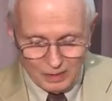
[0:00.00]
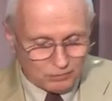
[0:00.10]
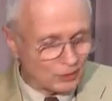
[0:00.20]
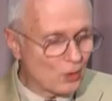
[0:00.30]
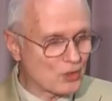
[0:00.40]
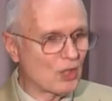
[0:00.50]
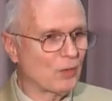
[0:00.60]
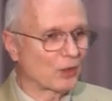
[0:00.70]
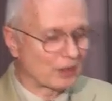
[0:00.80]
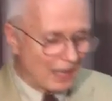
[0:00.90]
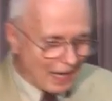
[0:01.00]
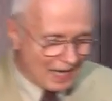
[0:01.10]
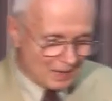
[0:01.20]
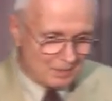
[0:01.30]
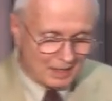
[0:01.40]
if Lucifer
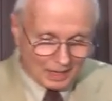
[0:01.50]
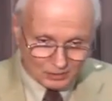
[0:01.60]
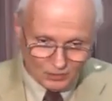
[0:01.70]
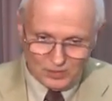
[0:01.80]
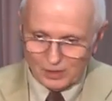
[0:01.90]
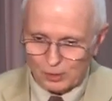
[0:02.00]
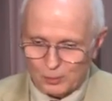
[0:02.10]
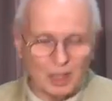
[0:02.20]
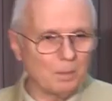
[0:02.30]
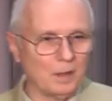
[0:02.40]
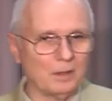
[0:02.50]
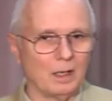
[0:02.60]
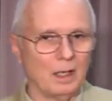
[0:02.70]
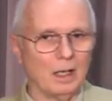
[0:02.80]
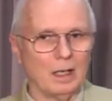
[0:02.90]
came at the fifth trumpet
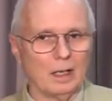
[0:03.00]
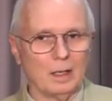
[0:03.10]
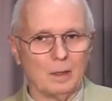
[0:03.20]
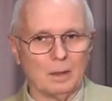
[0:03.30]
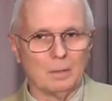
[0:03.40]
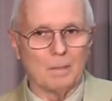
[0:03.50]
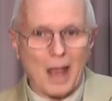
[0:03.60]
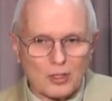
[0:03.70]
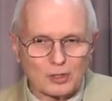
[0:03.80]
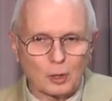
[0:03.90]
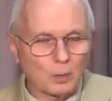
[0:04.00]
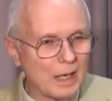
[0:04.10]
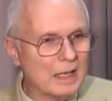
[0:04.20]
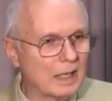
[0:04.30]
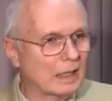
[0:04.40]

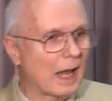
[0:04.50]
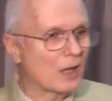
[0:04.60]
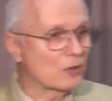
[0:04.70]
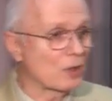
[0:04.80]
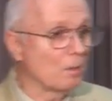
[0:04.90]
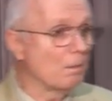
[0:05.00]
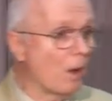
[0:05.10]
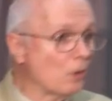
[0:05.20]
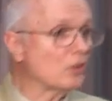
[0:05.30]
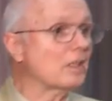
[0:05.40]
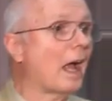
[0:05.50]
masquerading as the Most